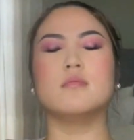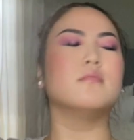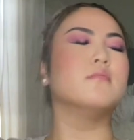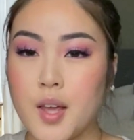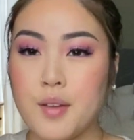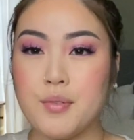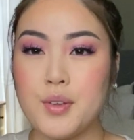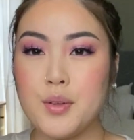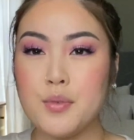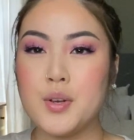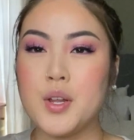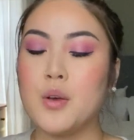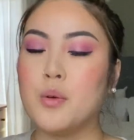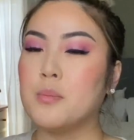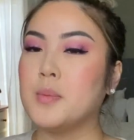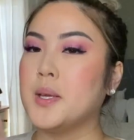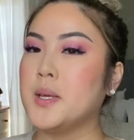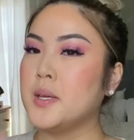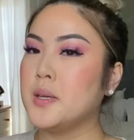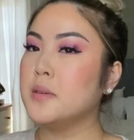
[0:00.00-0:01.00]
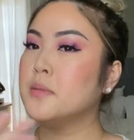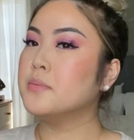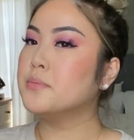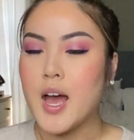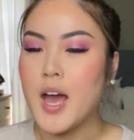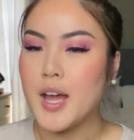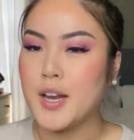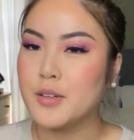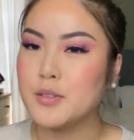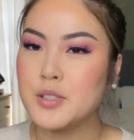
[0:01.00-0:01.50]
If you know me,
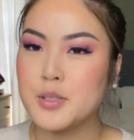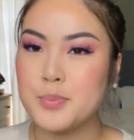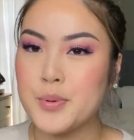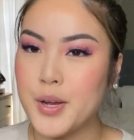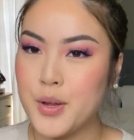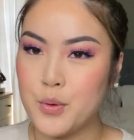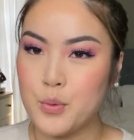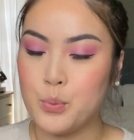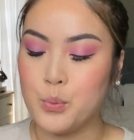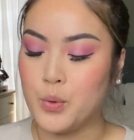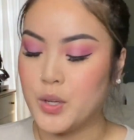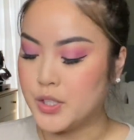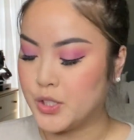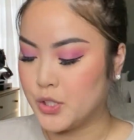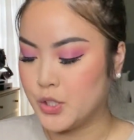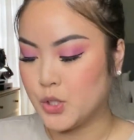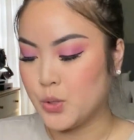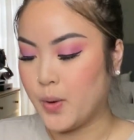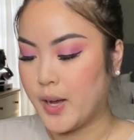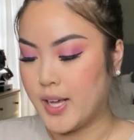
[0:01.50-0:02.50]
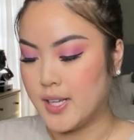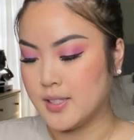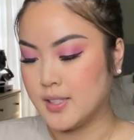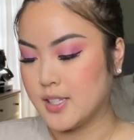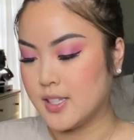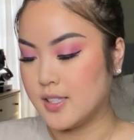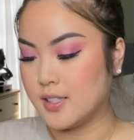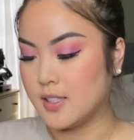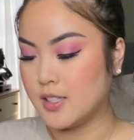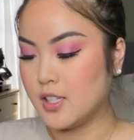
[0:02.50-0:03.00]
I don't spray once or twice because,